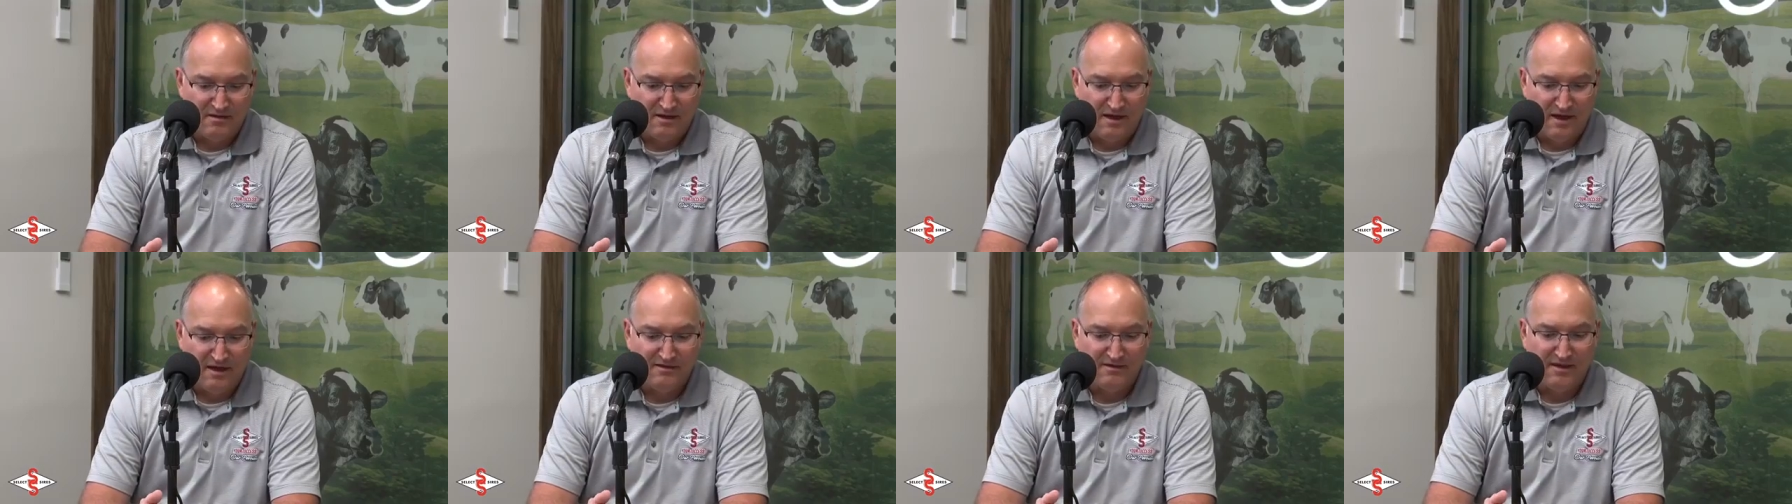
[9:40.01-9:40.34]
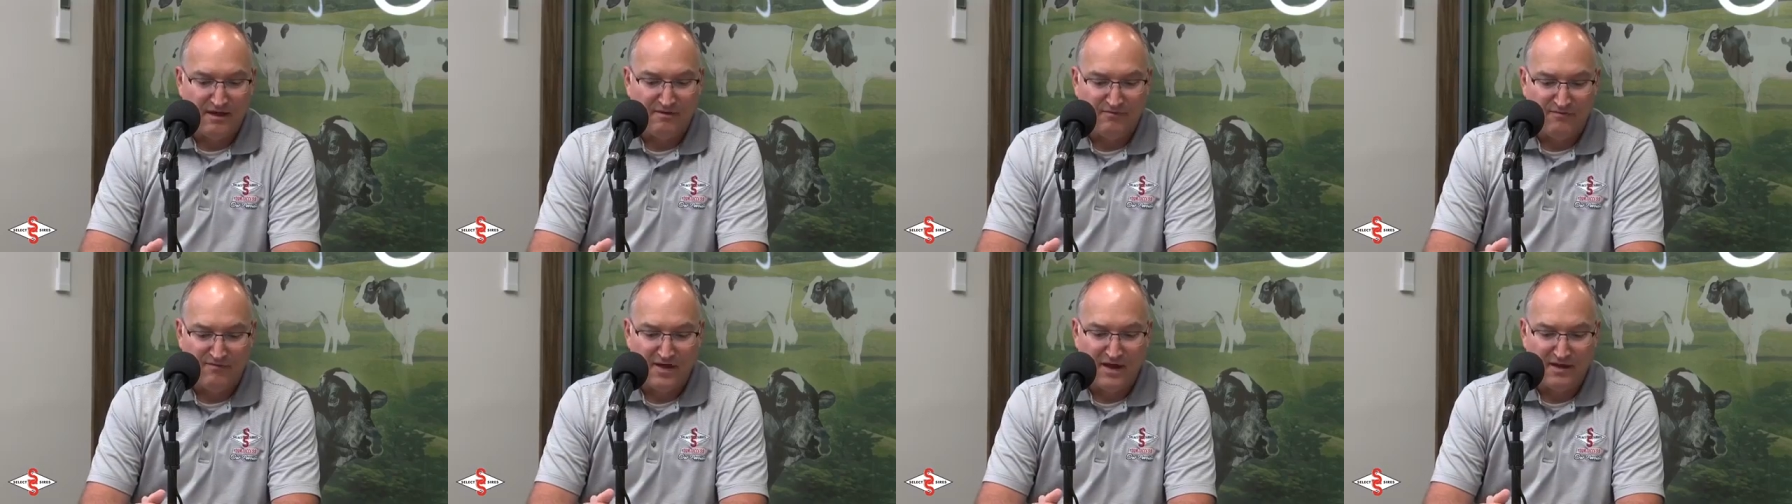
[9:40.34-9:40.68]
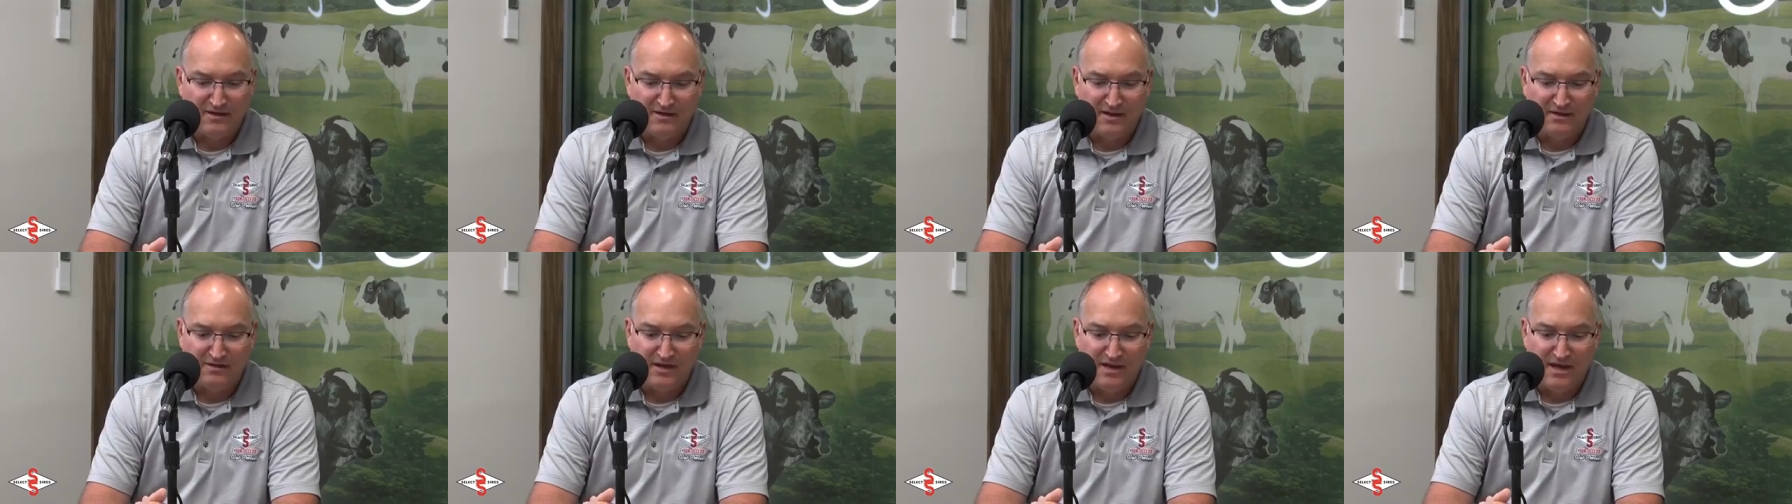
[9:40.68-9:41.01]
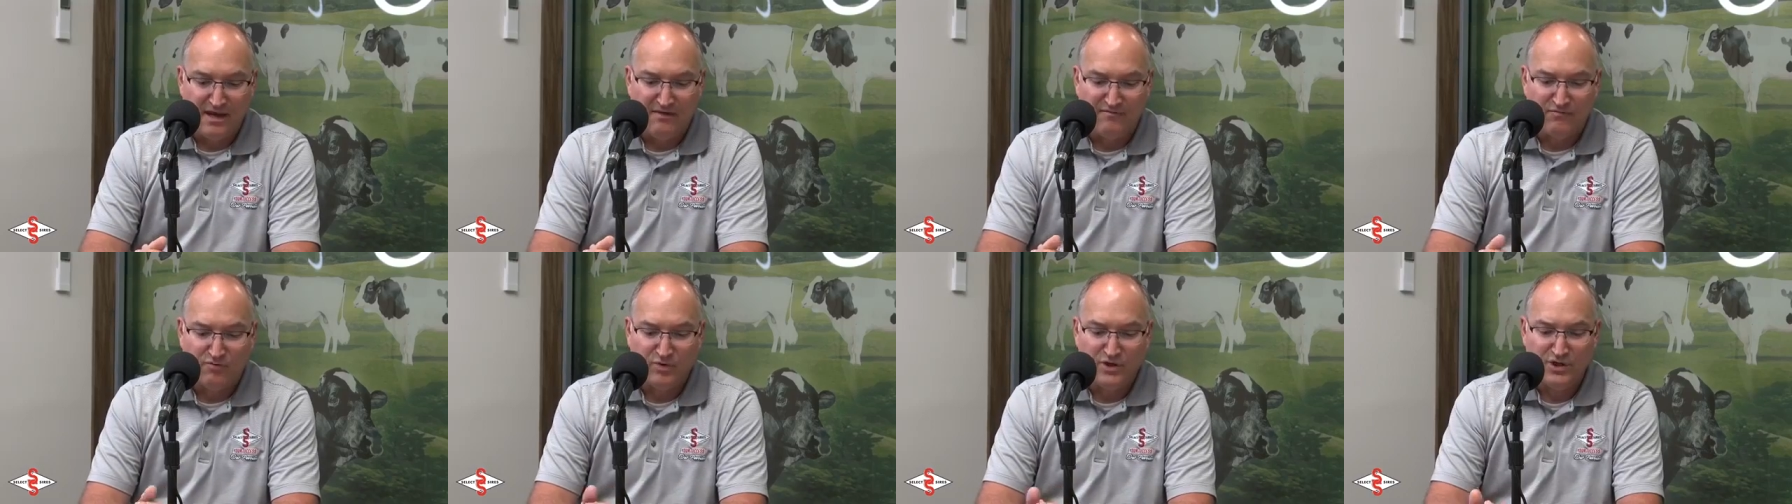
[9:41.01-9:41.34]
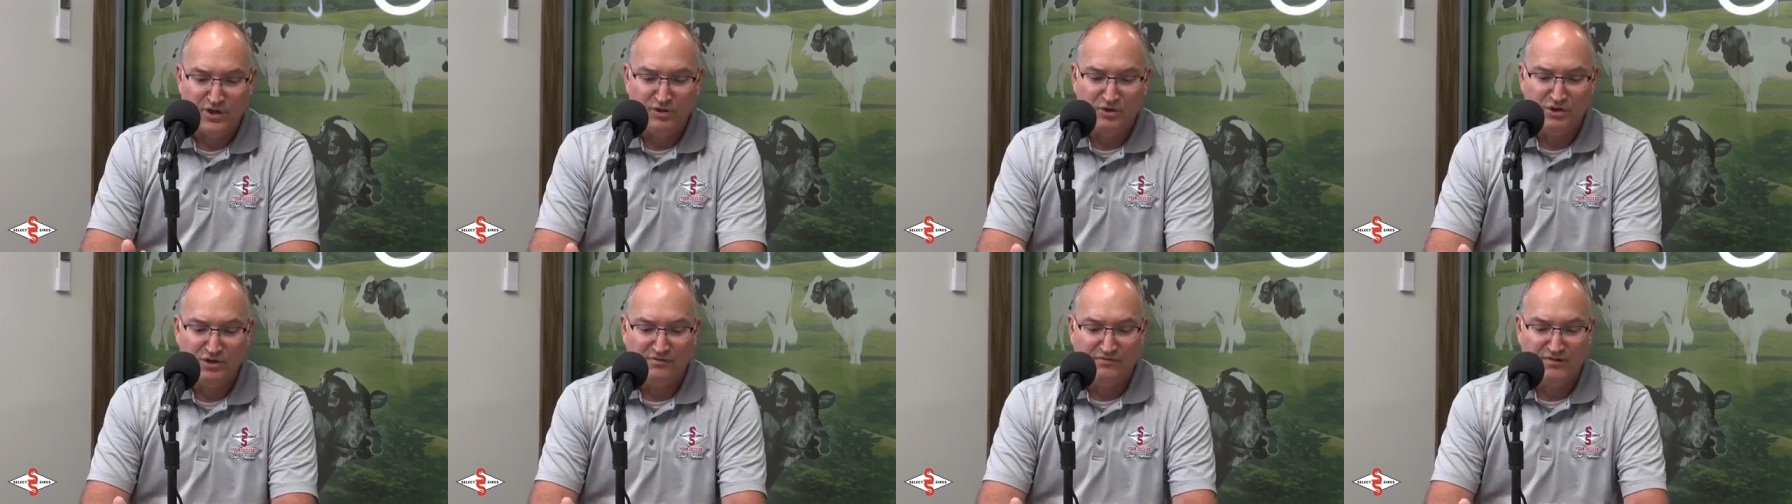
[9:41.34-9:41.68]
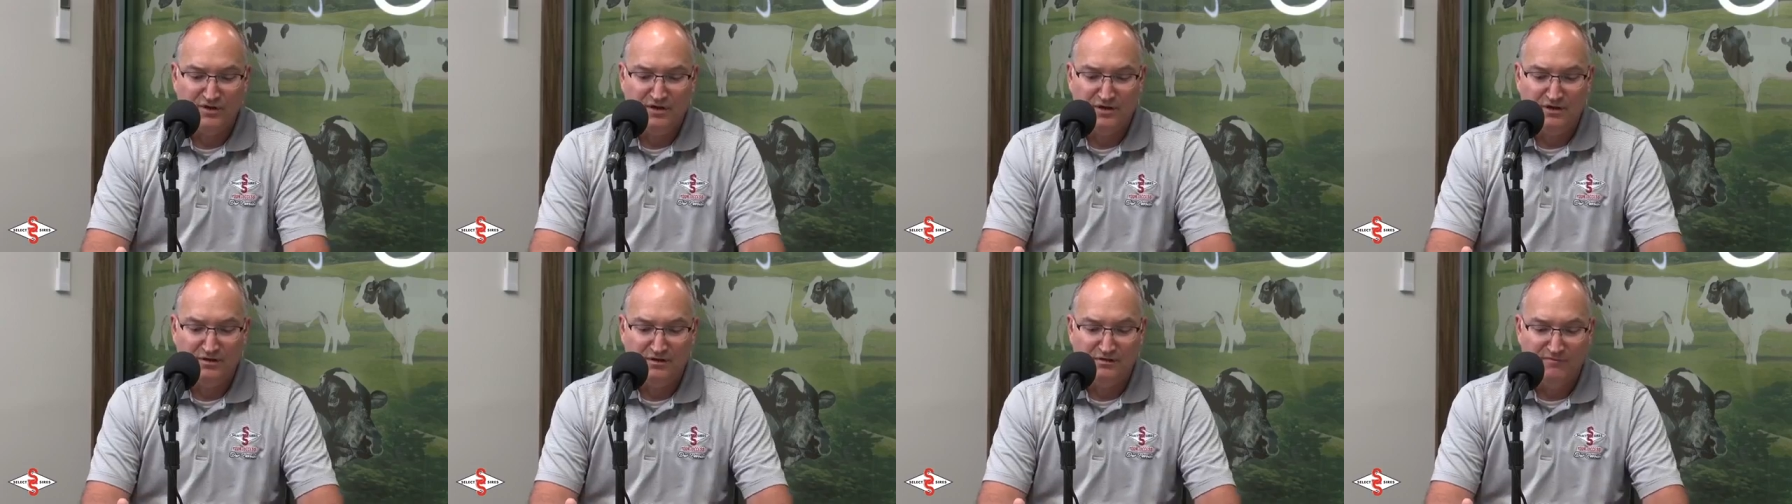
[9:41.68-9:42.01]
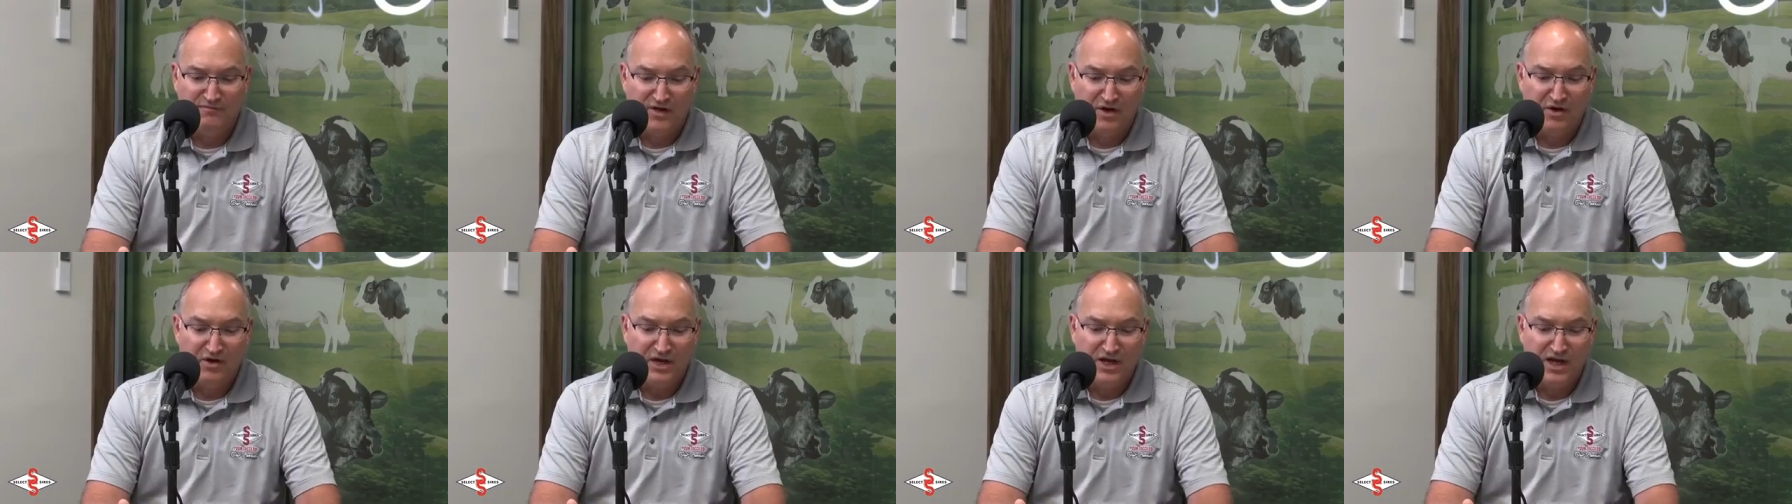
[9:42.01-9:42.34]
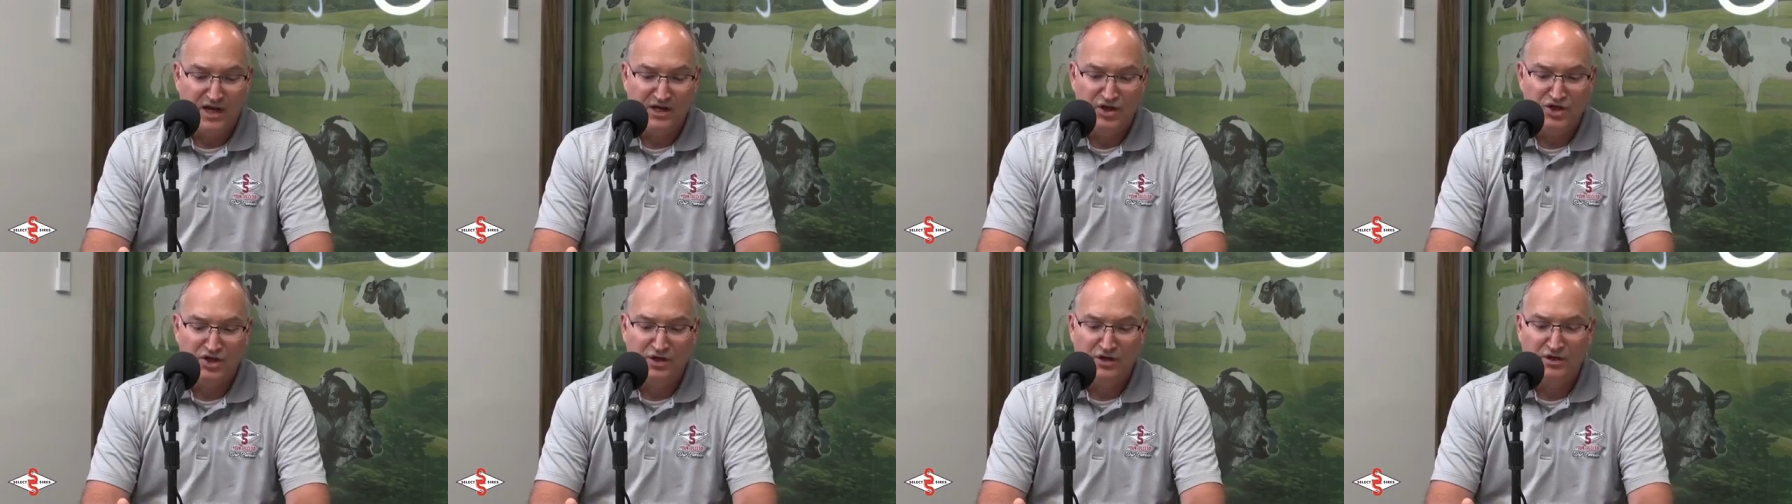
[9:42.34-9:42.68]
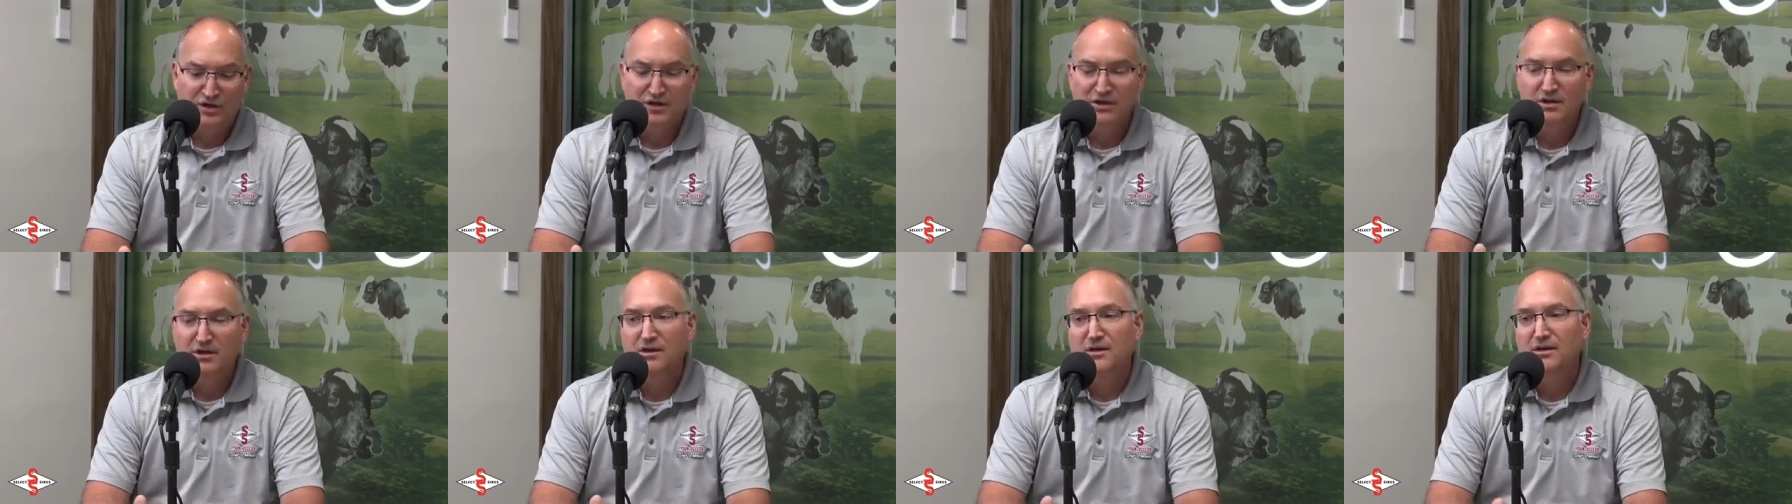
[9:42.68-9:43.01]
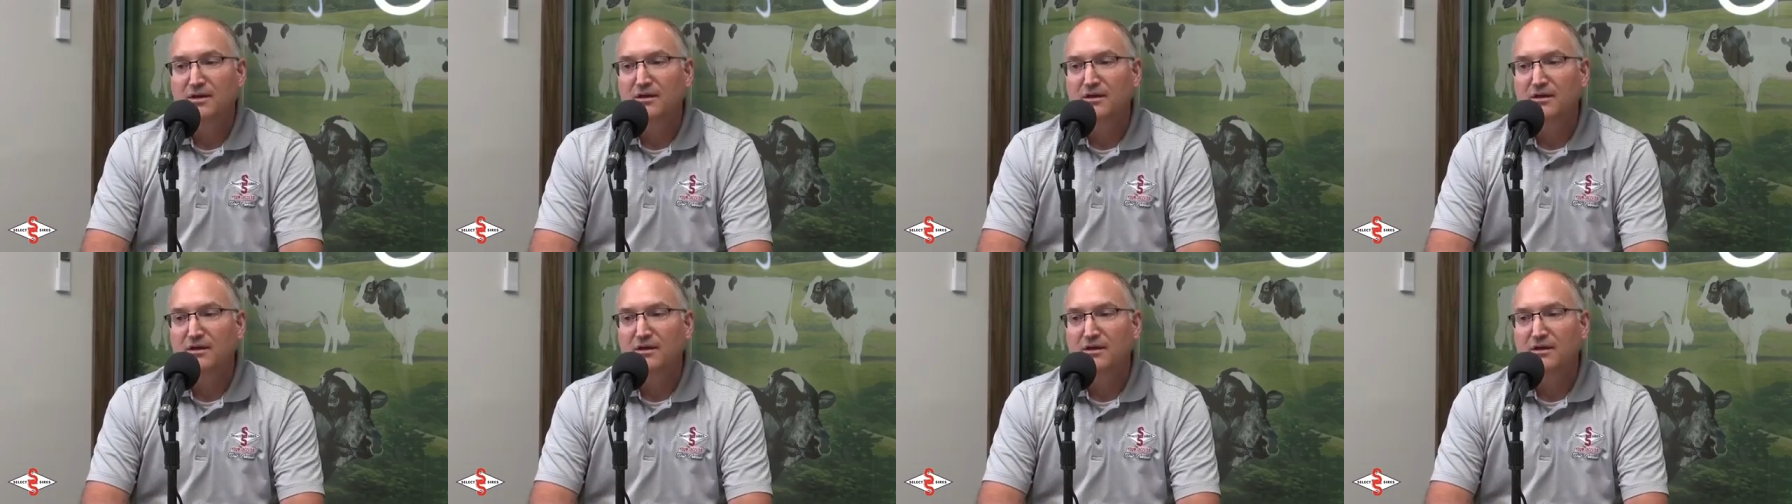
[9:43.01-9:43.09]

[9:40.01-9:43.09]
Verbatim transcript: end that the fact that they have reduced variation.